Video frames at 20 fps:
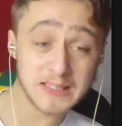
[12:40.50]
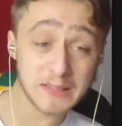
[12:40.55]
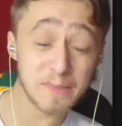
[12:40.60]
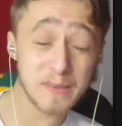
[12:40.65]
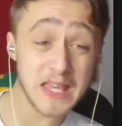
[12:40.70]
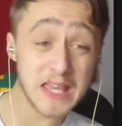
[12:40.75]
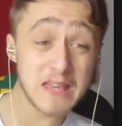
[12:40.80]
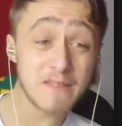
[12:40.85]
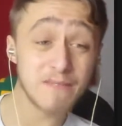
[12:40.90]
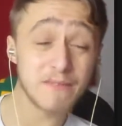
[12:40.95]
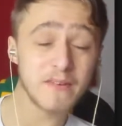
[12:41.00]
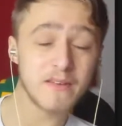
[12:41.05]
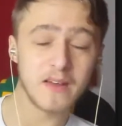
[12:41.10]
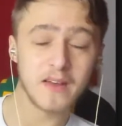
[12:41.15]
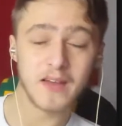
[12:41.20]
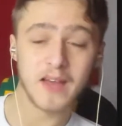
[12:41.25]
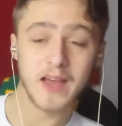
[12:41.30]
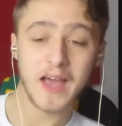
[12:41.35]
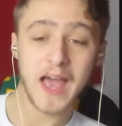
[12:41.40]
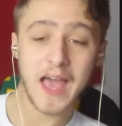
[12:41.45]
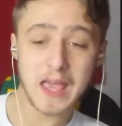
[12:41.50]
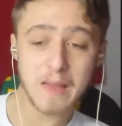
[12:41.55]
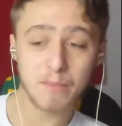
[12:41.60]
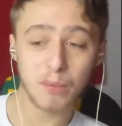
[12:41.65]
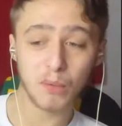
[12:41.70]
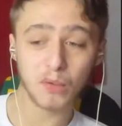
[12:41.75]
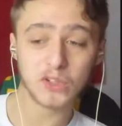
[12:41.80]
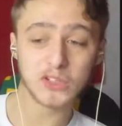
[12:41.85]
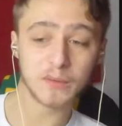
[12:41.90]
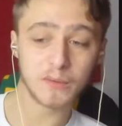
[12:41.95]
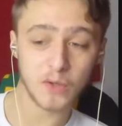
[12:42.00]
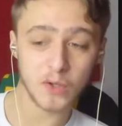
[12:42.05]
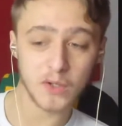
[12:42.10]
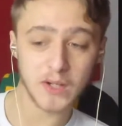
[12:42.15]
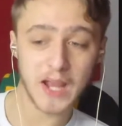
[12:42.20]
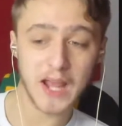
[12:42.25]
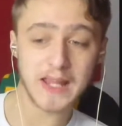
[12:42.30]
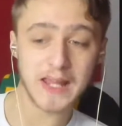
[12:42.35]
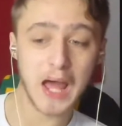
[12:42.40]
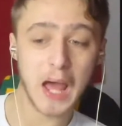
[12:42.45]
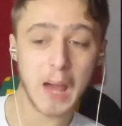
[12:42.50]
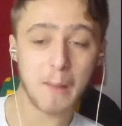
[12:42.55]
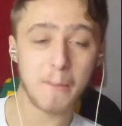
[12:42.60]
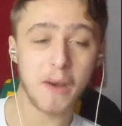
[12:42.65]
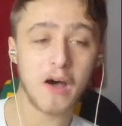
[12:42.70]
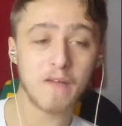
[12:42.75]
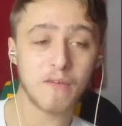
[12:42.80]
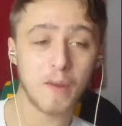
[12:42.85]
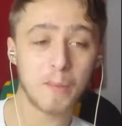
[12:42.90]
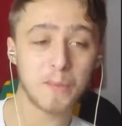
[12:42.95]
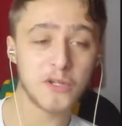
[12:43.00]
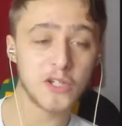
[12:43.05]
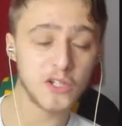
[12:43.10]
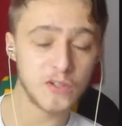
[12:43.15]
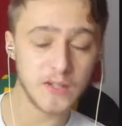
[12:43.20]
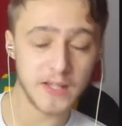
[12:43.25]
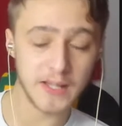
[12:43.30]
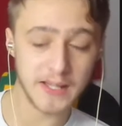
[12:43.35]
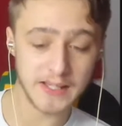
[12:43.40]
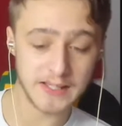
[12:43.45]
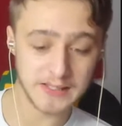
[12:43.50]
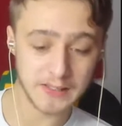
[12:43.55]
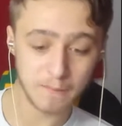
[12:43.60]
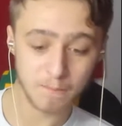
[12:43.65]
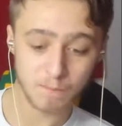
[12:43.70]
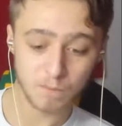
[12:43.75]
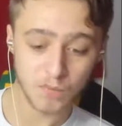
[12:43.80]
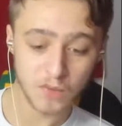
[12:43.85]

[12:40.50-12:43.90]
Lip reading: even able to create that amount of opportunities,